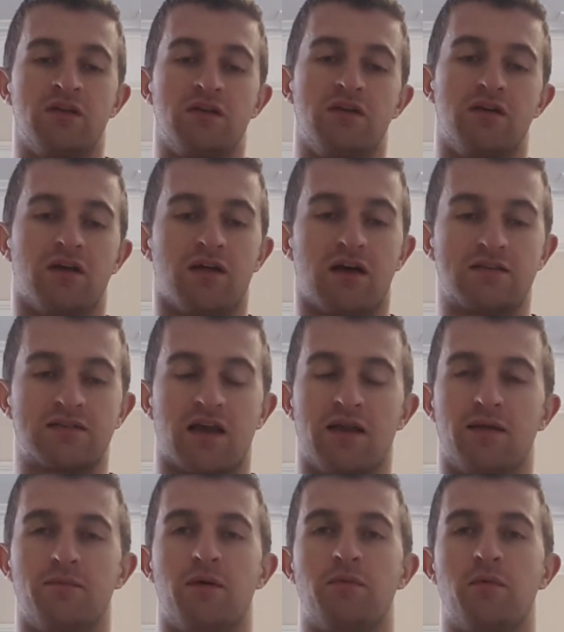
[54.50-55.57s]
yeah, that's
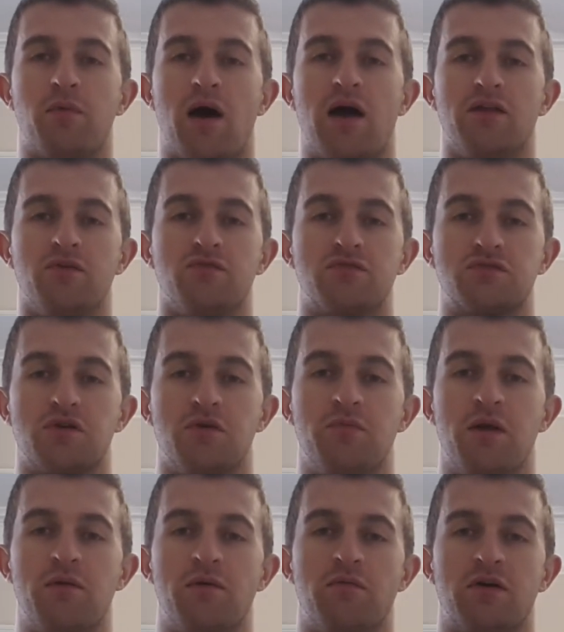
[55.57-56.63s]
kind of maybe bad news for some
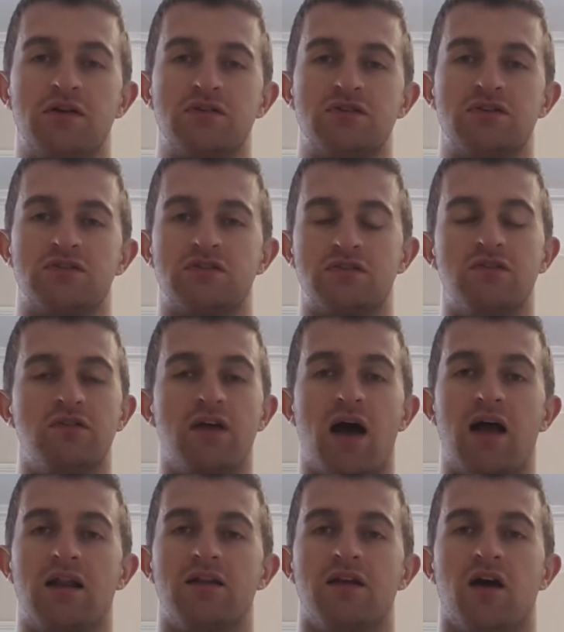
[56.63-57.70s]
people, but it's just the
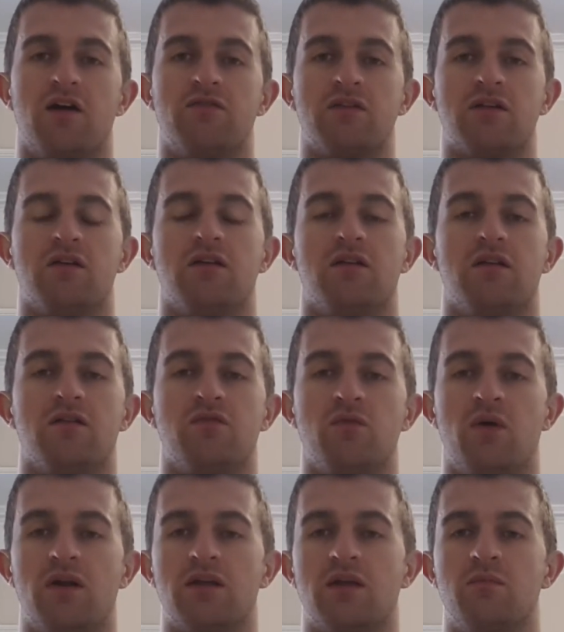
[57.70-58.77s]
reality of it. And if you
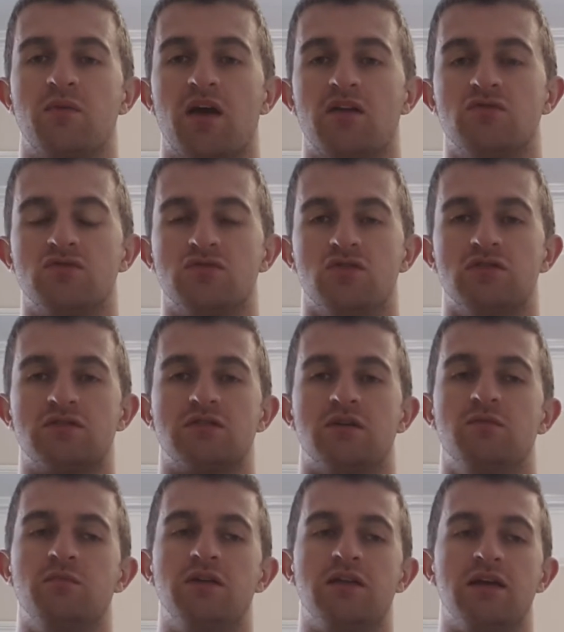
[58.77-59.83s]
want to keep getting results
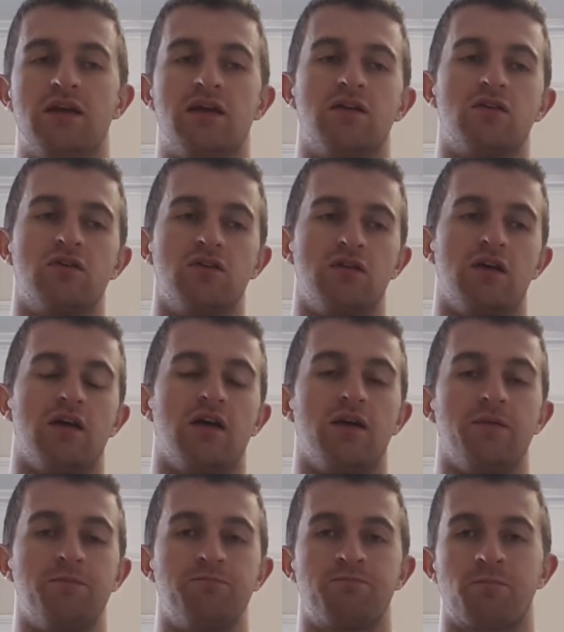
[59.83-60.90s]
and maintain
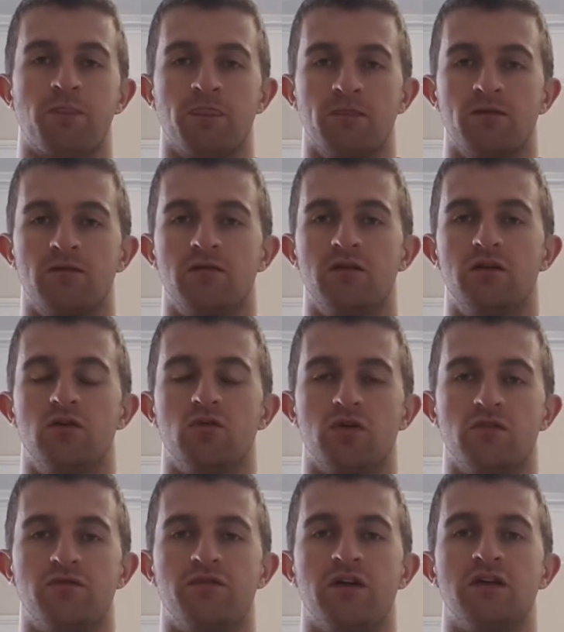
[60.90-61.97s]
good, you know,
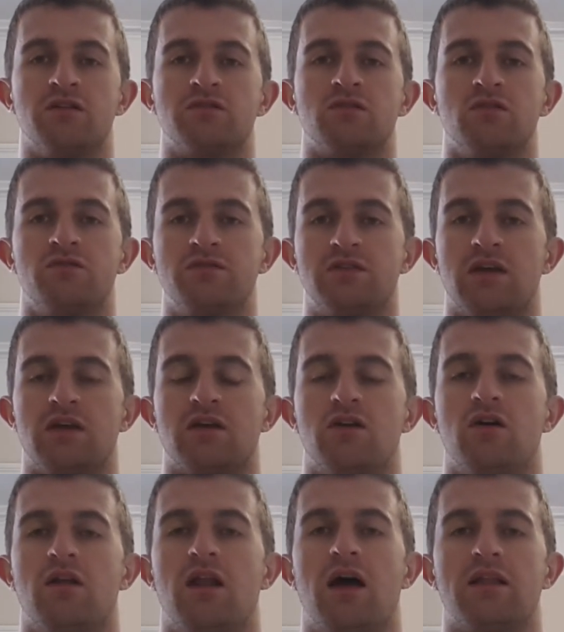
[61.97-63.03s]
good fitness, good physique and
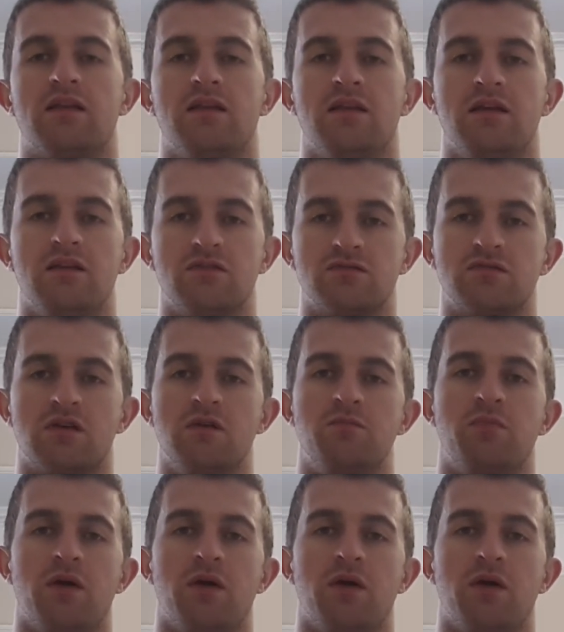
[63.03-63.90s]
all that, you need to just keep